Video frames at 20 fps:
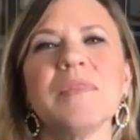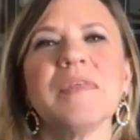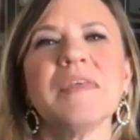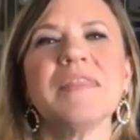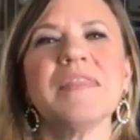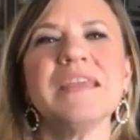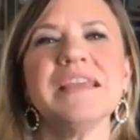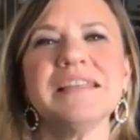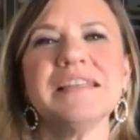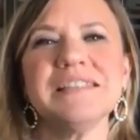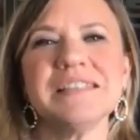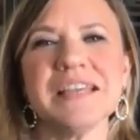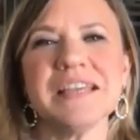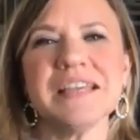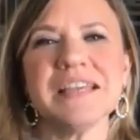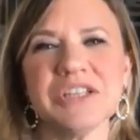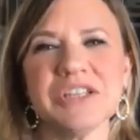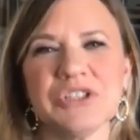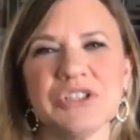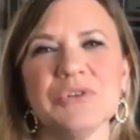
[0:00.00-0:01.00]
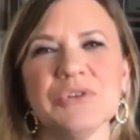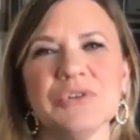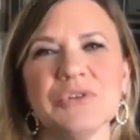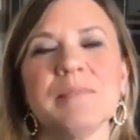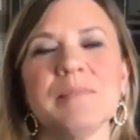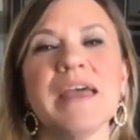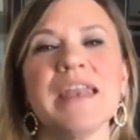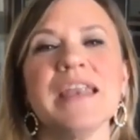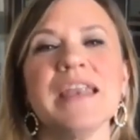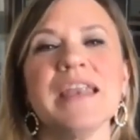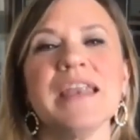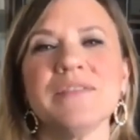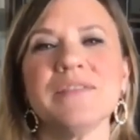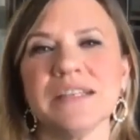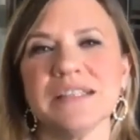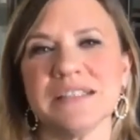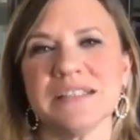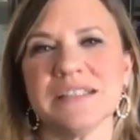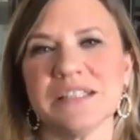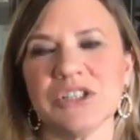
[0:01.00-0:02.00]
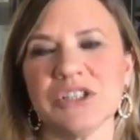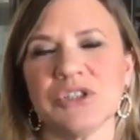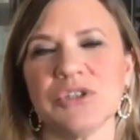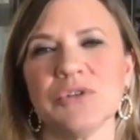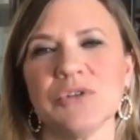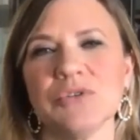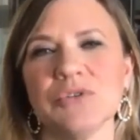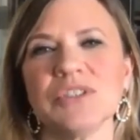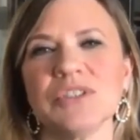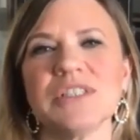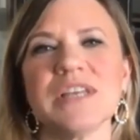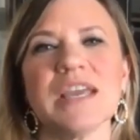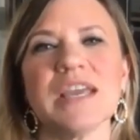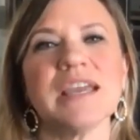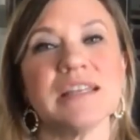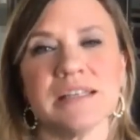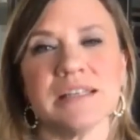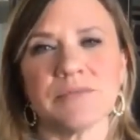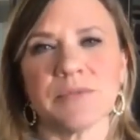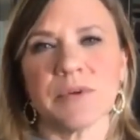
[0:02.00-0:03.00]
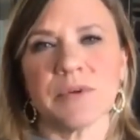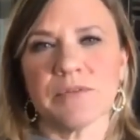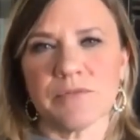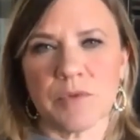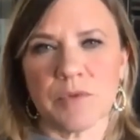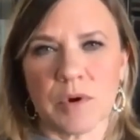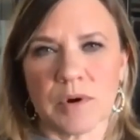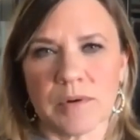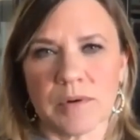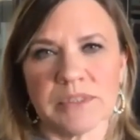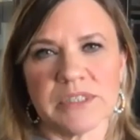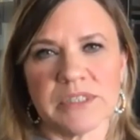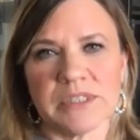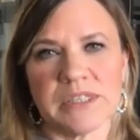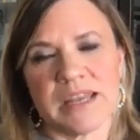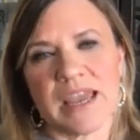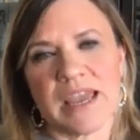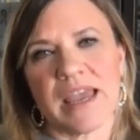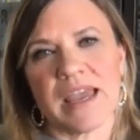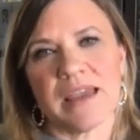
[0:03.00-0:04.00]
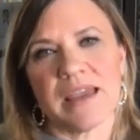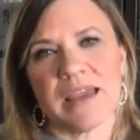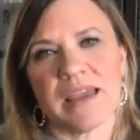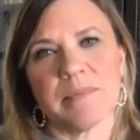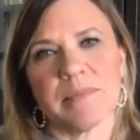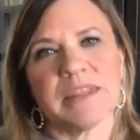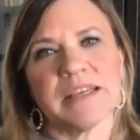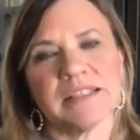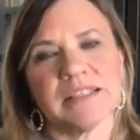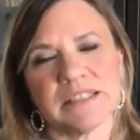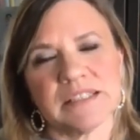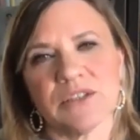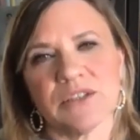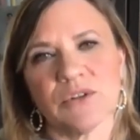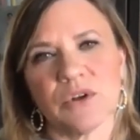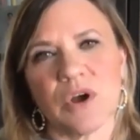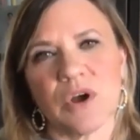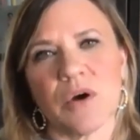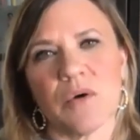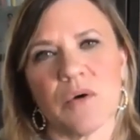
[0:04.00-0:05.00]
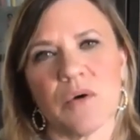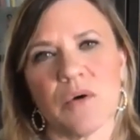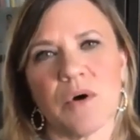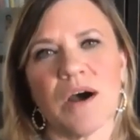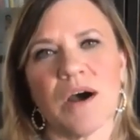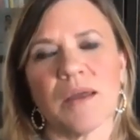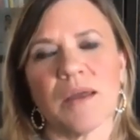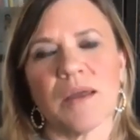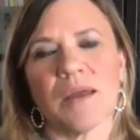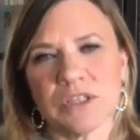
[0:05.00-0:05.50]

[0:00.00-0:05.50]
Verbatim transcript: these issues, many of these issues take a different form today, but they still go on.